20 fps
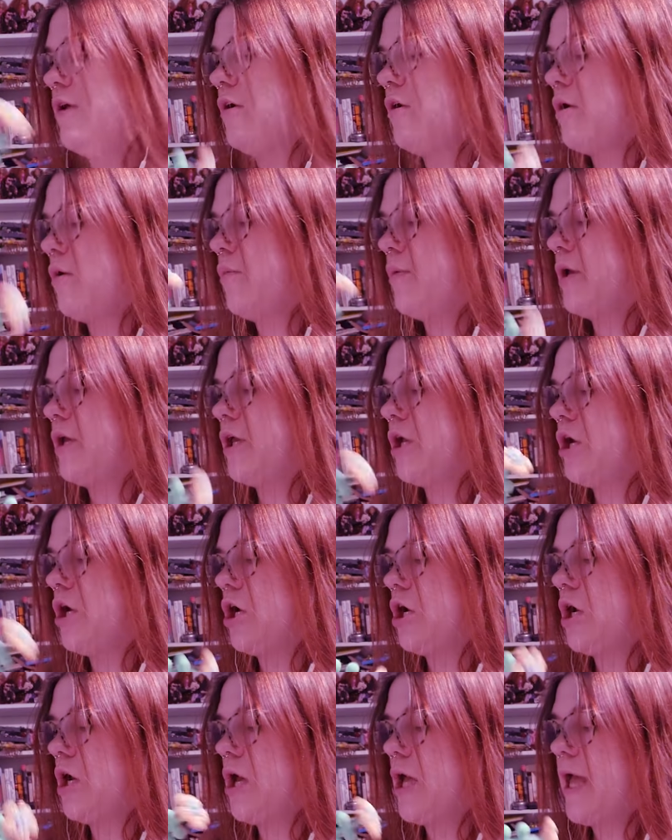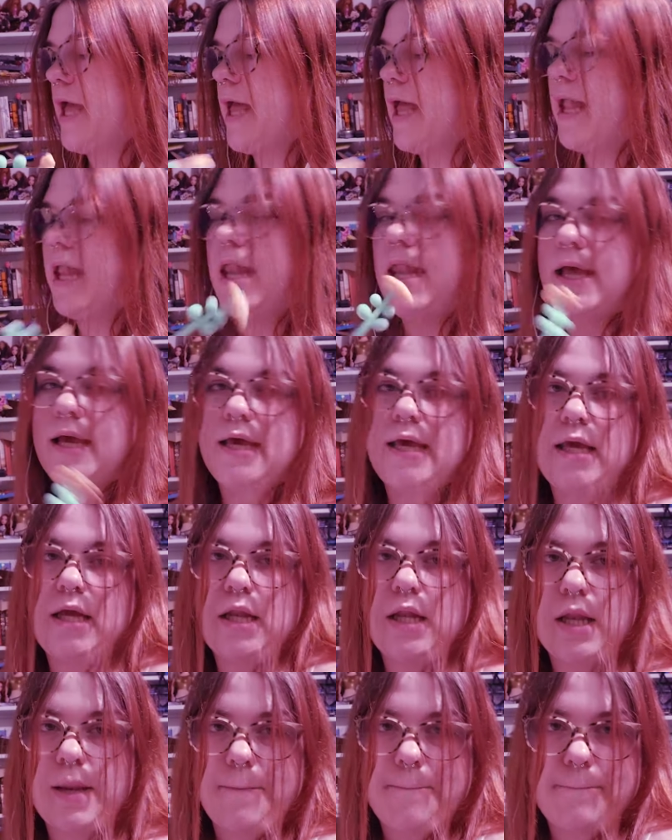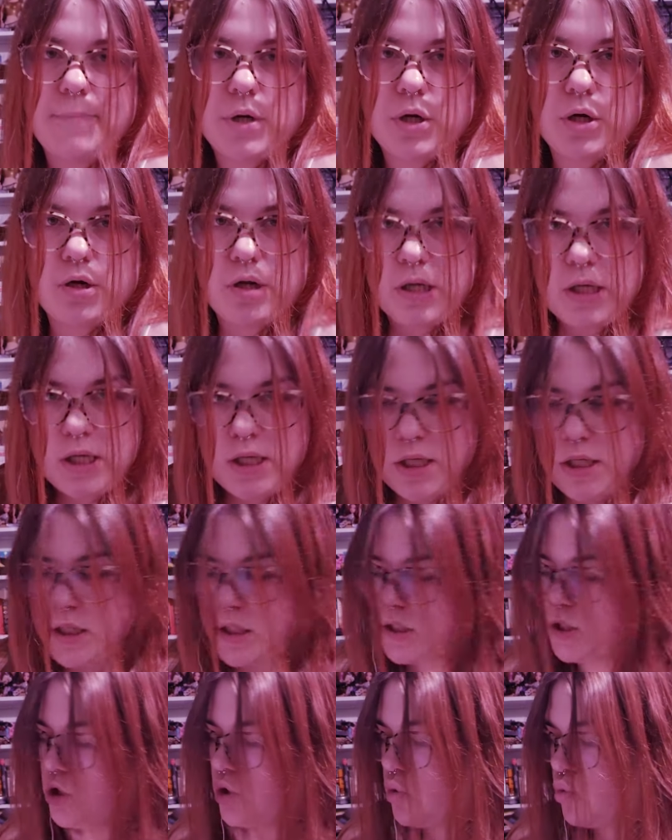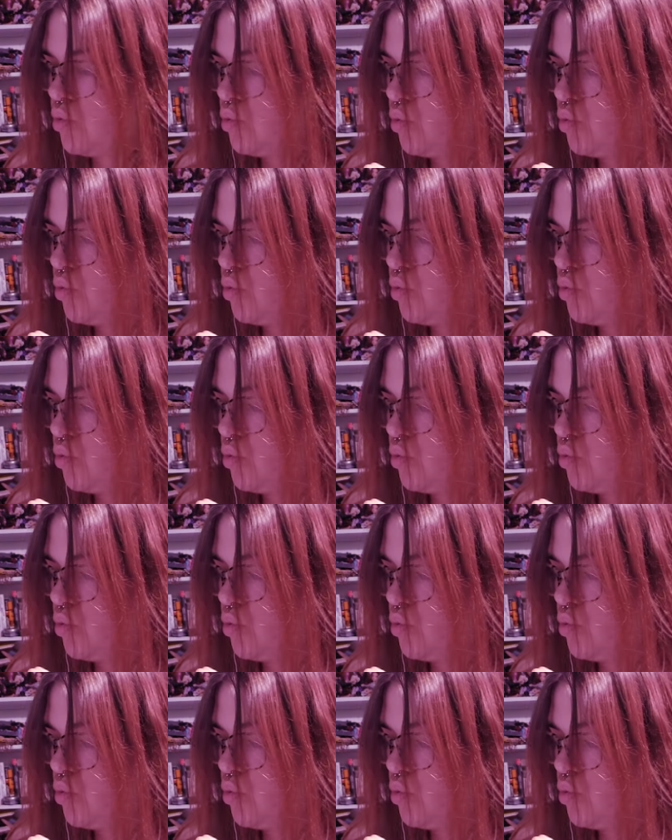figure out what your lucky number is.